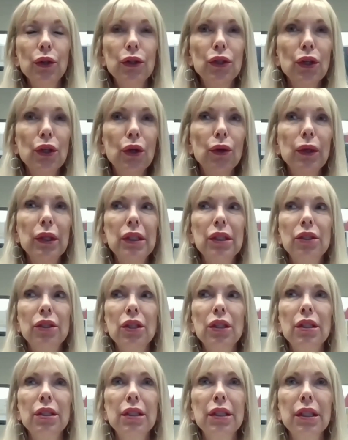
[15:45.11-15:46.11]
So it's
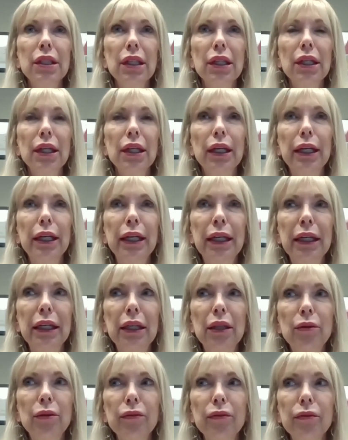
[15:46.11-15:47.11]
just,
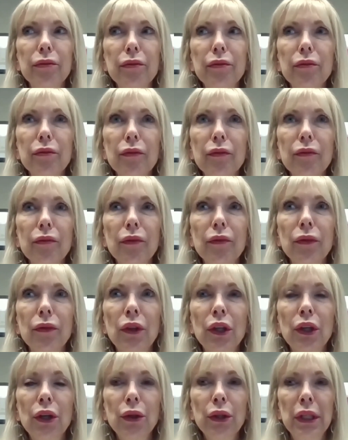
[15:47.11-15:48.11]
um,
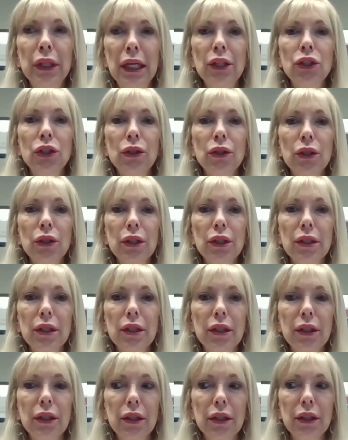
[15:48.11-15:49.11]
the credentials
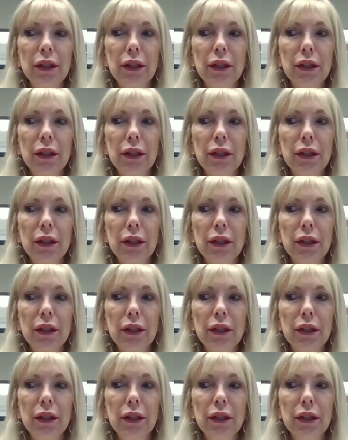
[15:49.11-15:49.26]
